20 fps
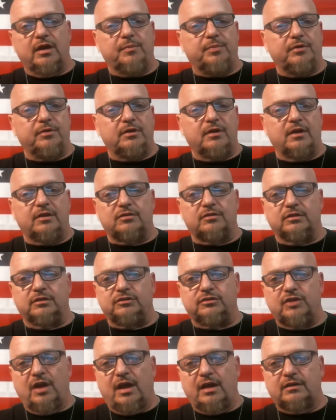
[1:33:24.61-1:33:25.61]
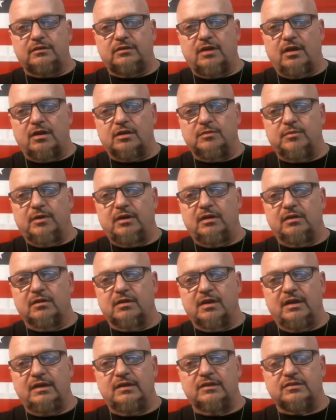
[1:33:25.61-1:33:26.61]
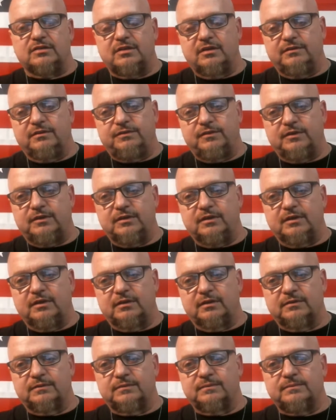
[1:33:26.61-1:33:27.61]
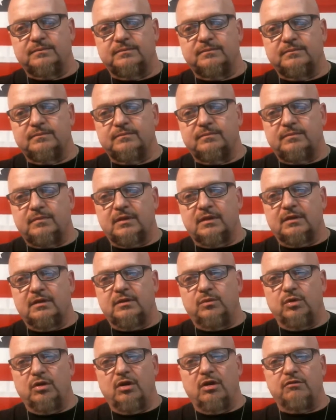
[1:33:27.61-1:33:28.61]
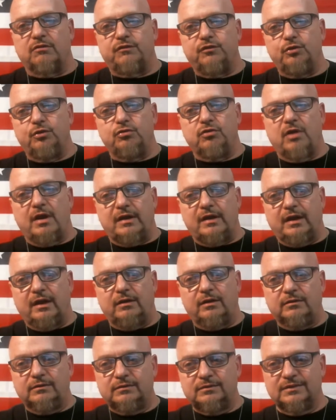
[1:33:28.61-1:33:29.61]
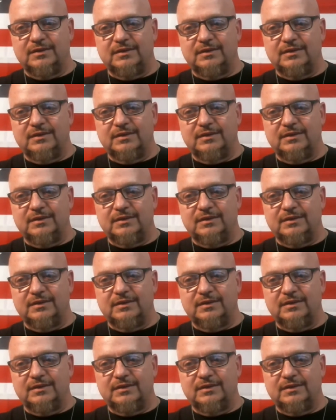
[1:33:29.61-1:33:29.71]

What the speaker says: Had a pretty nice little chat talking about all kind of stuff, and we're on food right now.